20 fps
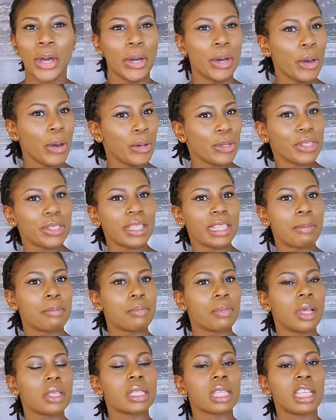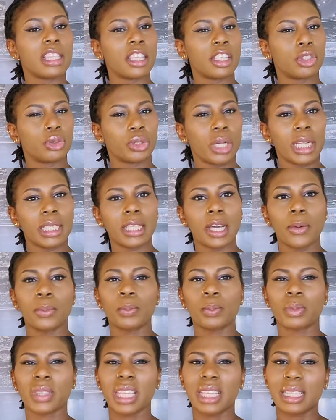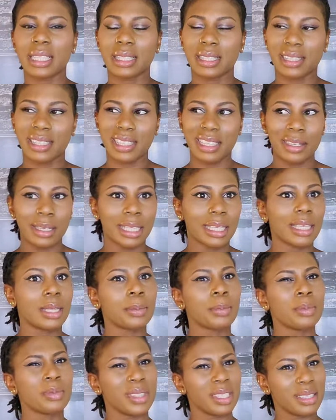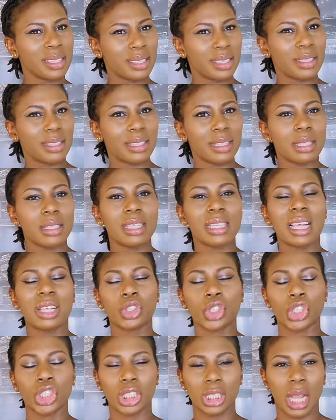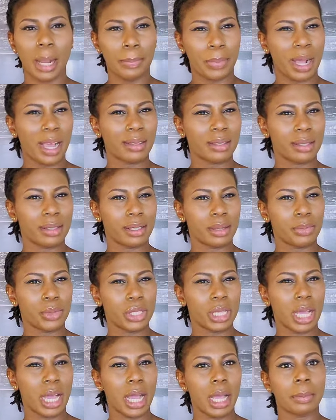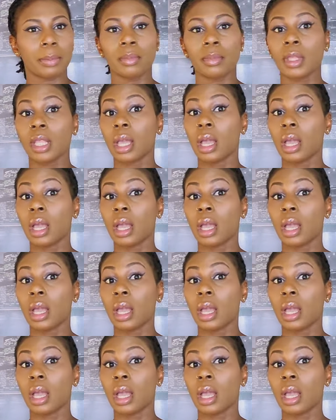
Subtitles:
Also, the musk in the dry down is silky, synthetic and sharp at the same time.